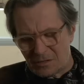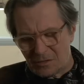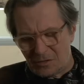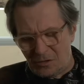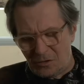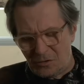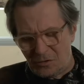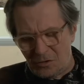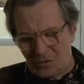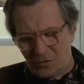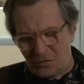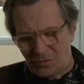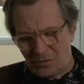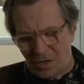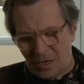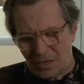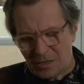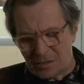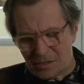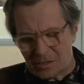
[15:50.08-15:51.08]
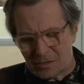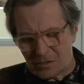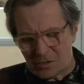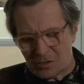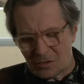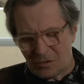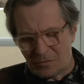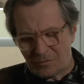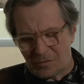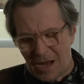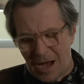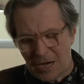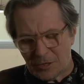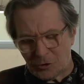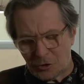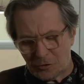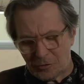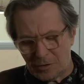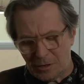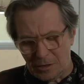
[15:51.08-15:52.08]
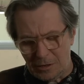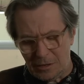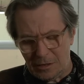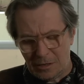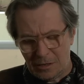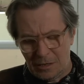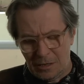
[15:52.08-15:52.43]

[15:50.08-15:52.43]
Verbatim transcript: a, you do things sort of naturally.